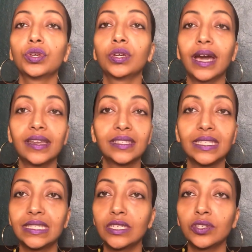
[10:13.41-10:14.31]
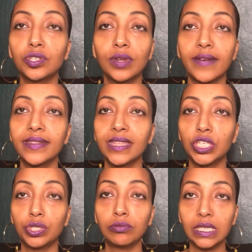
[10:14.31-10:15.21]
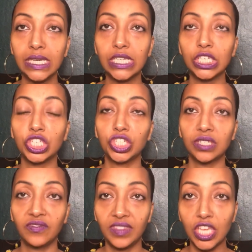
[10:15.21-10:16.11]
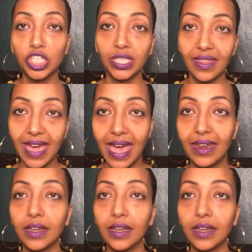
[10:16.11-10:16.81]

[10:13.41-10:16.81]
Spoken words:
God has instilled in you everything that you need to shift into that.